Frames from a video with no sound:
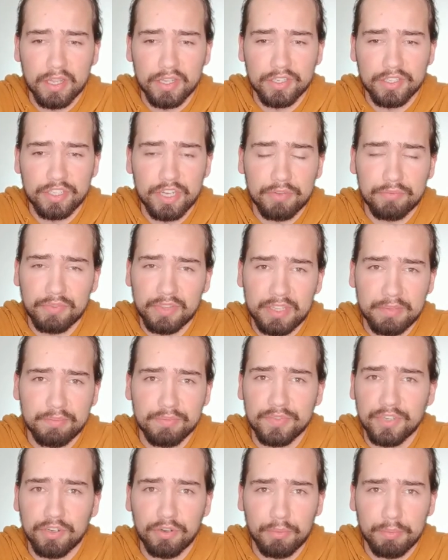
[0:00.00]
generally
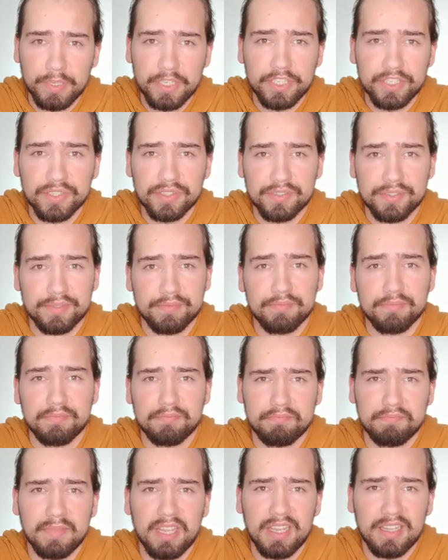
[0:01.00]
Turtle Beach's,
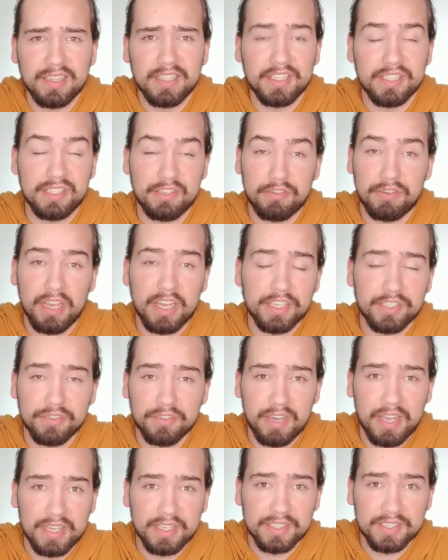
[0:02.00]
at least their nicer
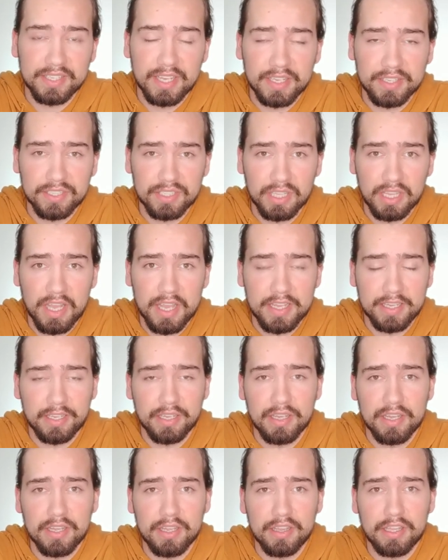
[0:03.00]
headsets like
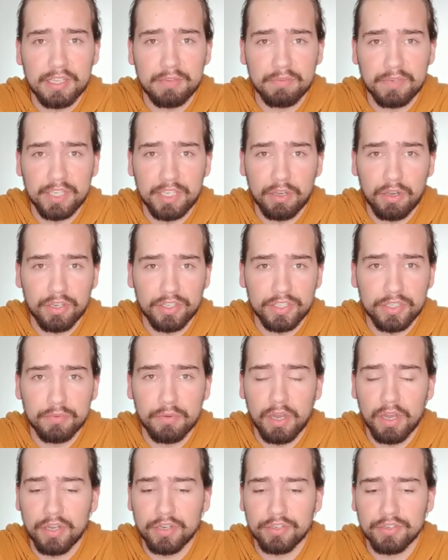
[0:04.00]
the Recon
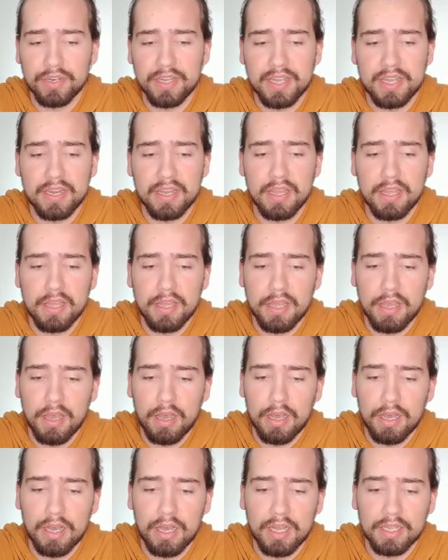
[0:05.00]
200,
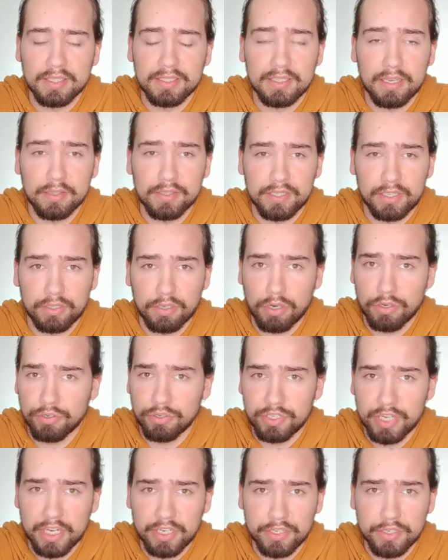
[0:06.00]
Stealth
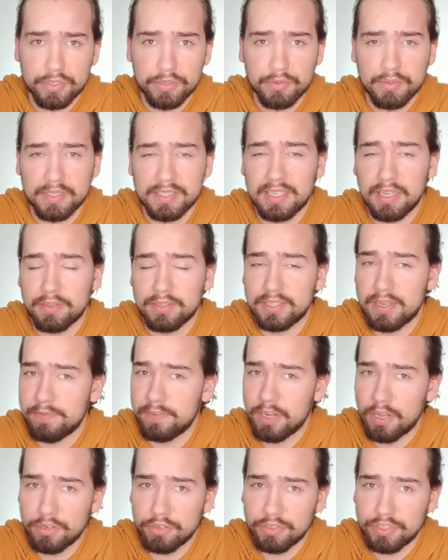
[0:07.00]
600 Gen 2, and Stealth
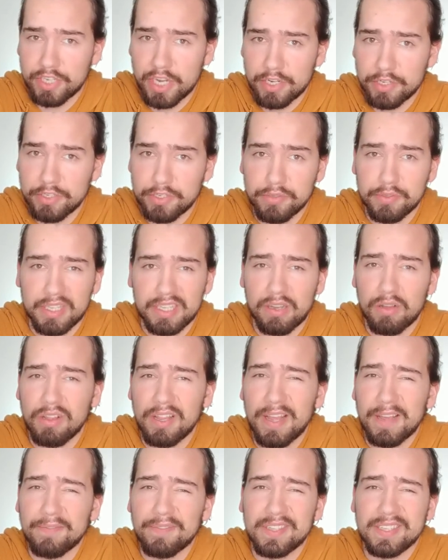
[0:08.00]
700 Gen 2, they all
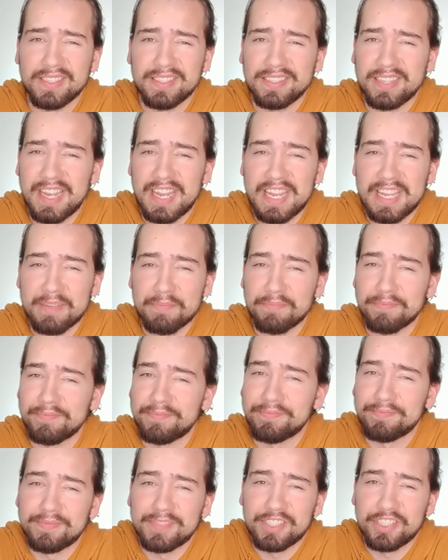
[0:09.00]
have the same
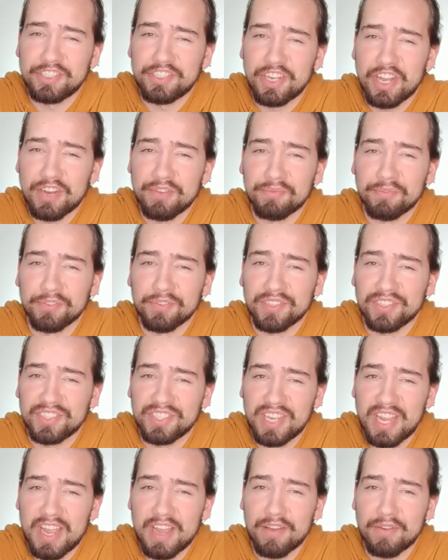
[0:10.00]
general
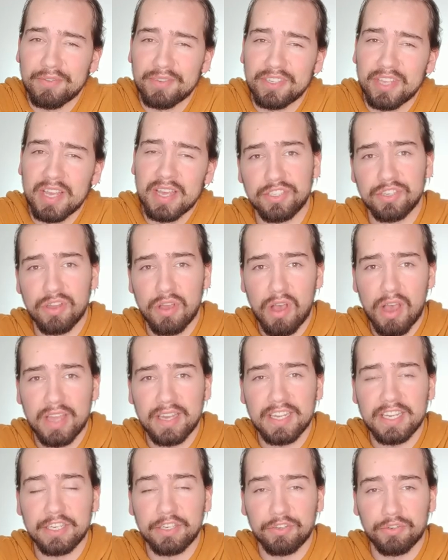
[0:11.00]
sound. It's
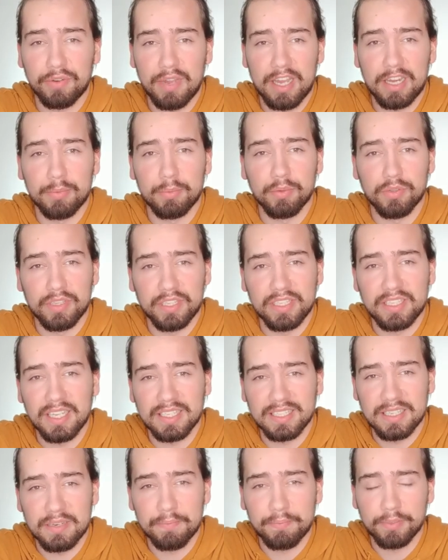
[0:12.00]
not incredible. It
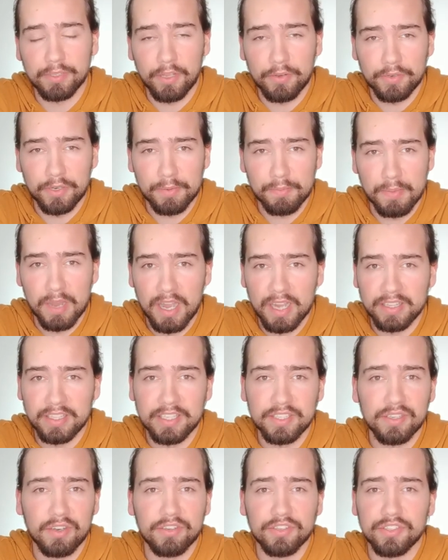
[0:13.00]
doesn't blow your mind.
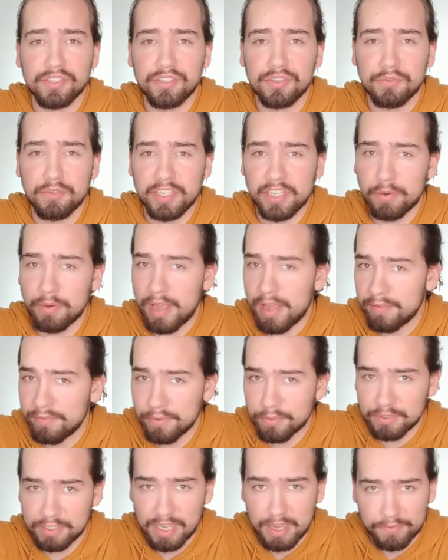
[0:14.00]
These aren't studio
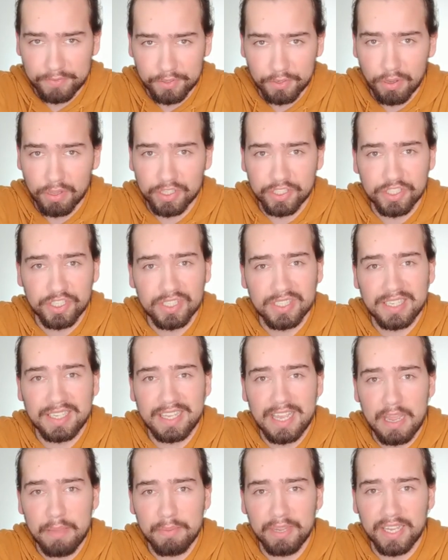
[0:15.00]
headphones after all. It's just a
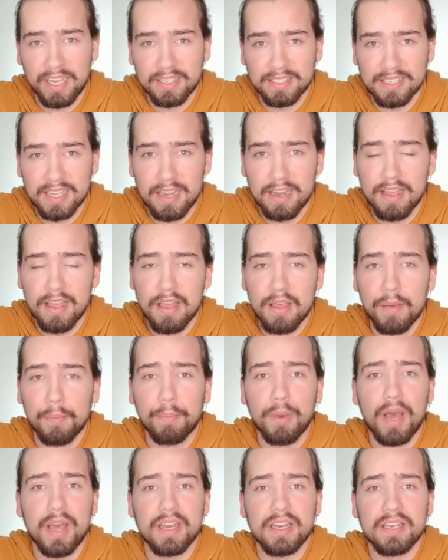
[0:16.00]
gaming headset,
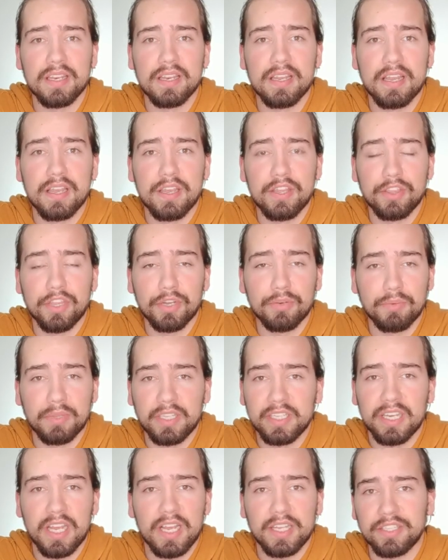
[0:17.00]
but they're
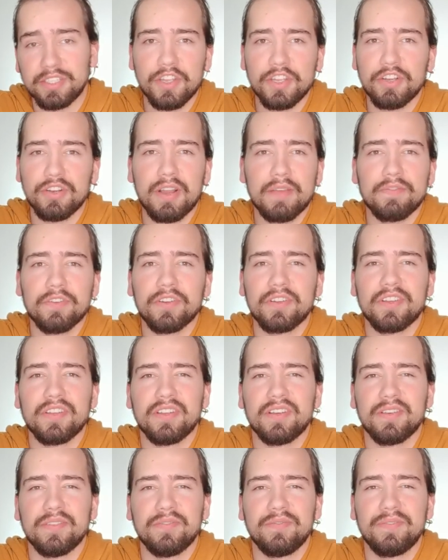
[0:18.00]
really nice. You're never
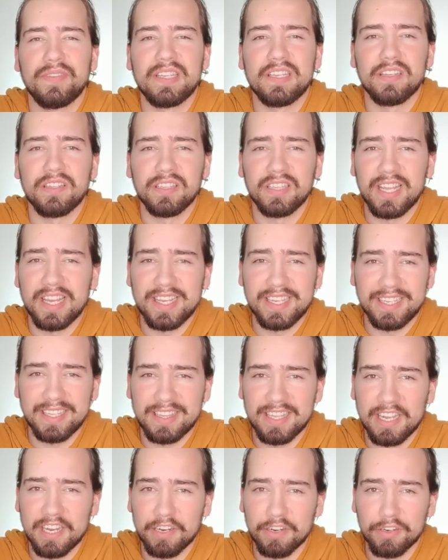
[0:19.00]
gonna feel like
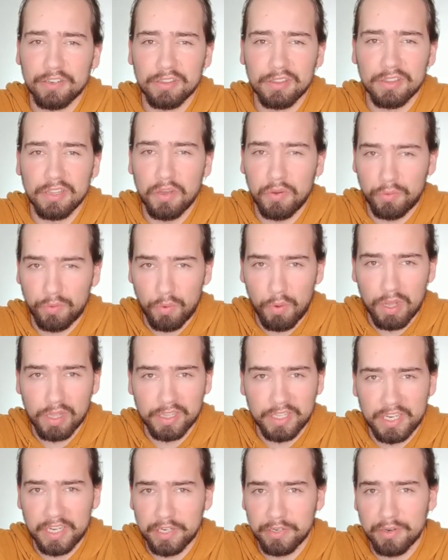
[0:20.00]
they're low
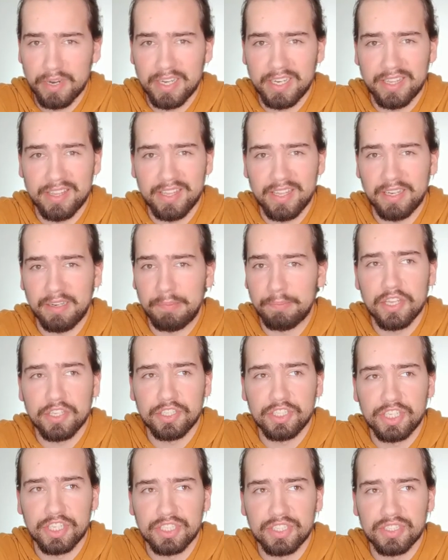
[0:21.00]
quality or anything.
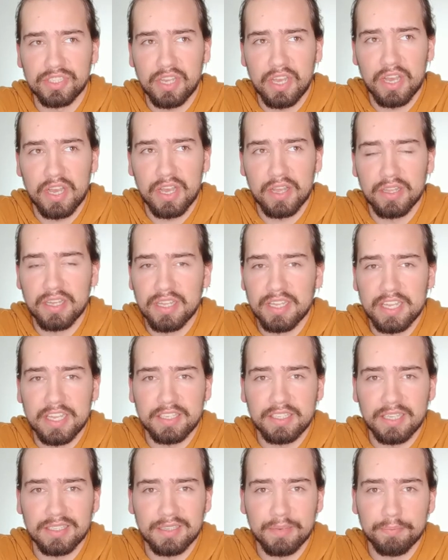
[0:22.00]
It's just,
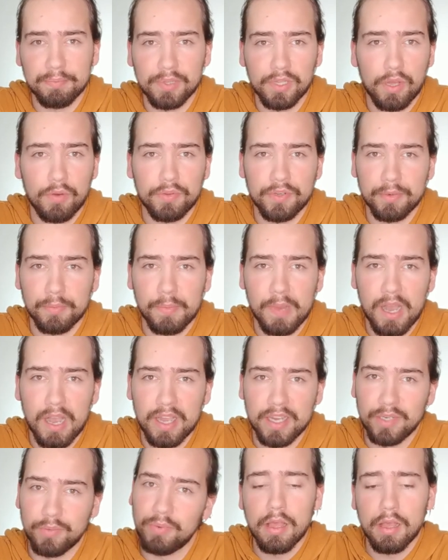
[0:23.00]
it doesn't blow your
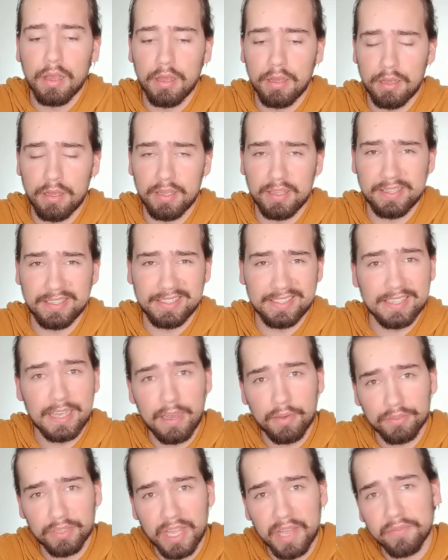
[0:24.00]
mind. The
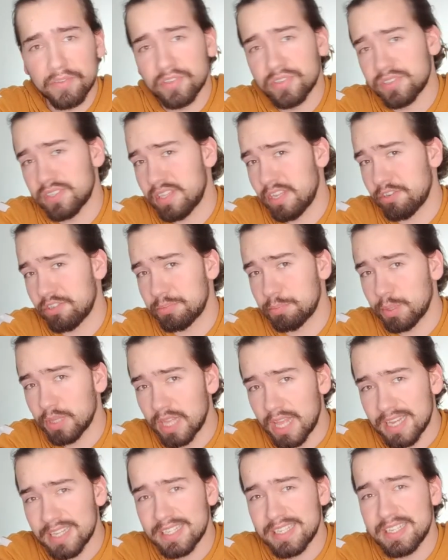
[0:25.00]
sound levels, there's
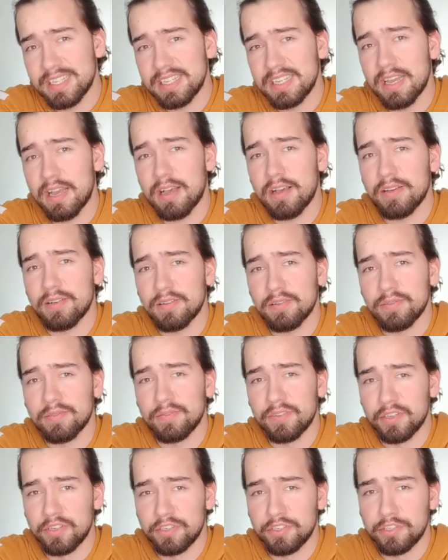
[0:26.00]
plenty
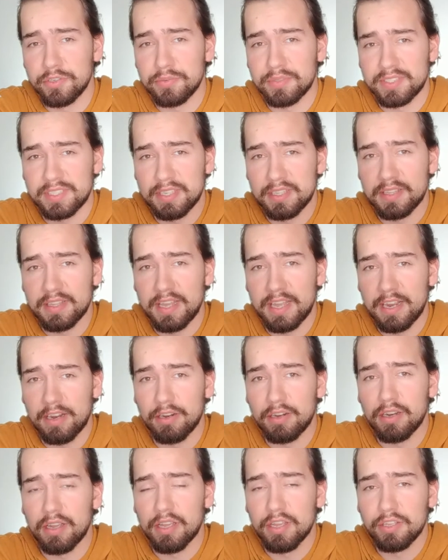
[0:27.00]
of juice in
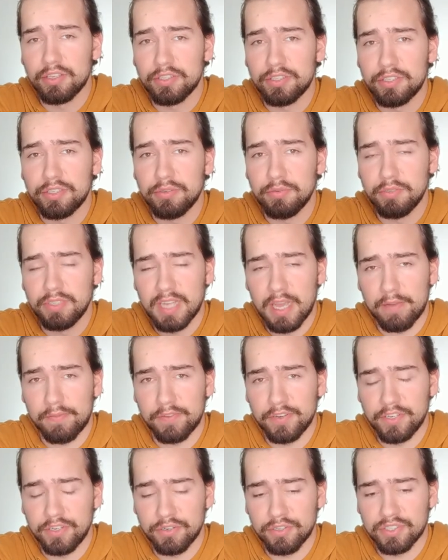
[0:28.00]
there to
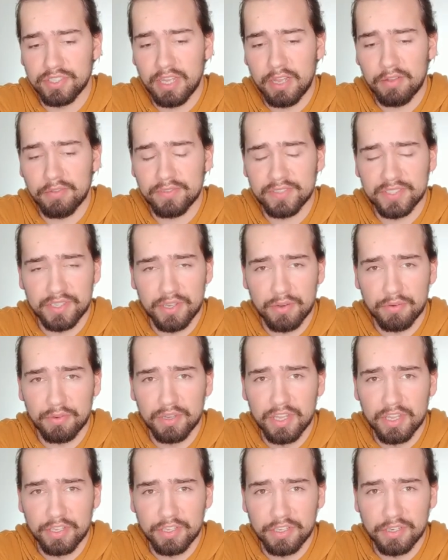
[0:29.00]
deafen yourself, so
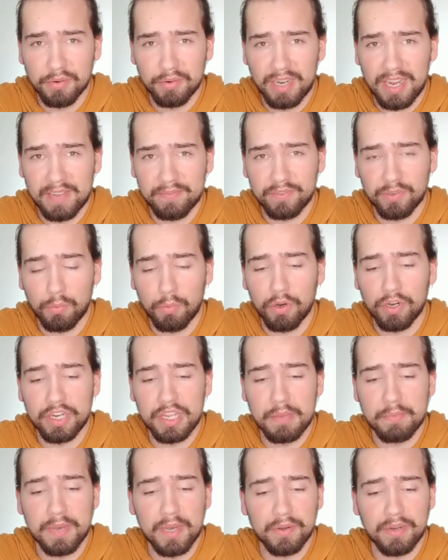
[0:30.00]
you don't have to
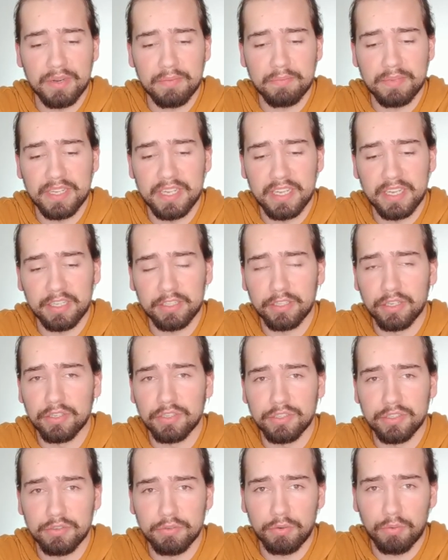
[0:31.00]
worry about it being
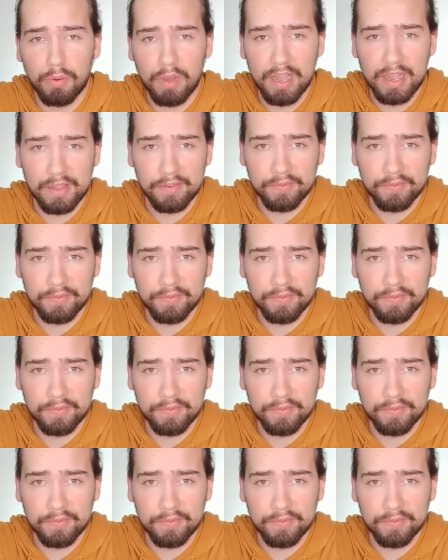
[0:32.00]
too quiet